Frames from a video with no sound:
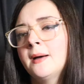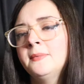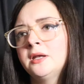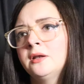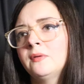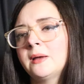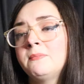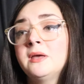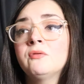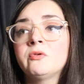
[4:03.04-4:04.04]
coming in and
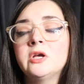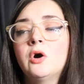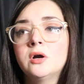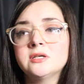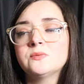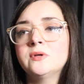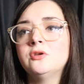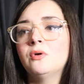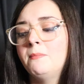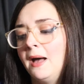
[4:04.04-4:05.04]
like being really honest
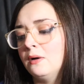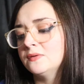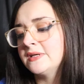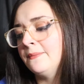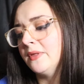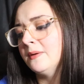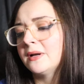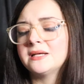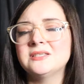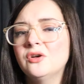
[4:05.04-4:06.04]
with you about something,
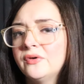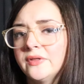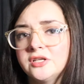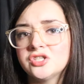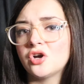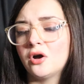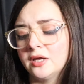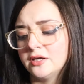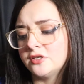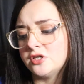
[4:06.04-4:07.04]
but I still feel that it's
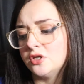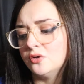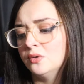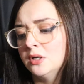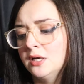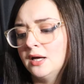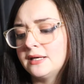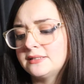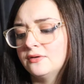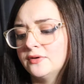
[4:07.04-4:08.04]
shocking to you.
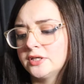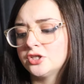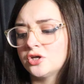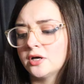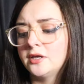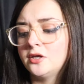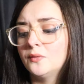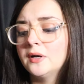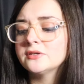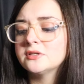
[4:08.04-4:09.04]
I still feel that it's shocking to
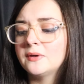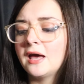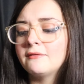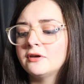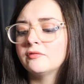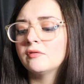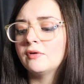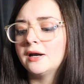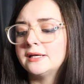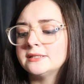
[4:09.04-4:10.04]
you. What else do we have here for
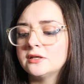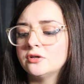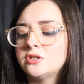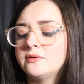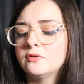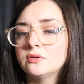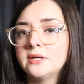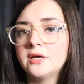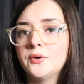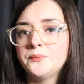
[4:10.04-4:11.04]
Friday's energy for
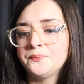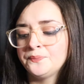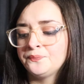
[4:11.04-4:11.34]
Leo?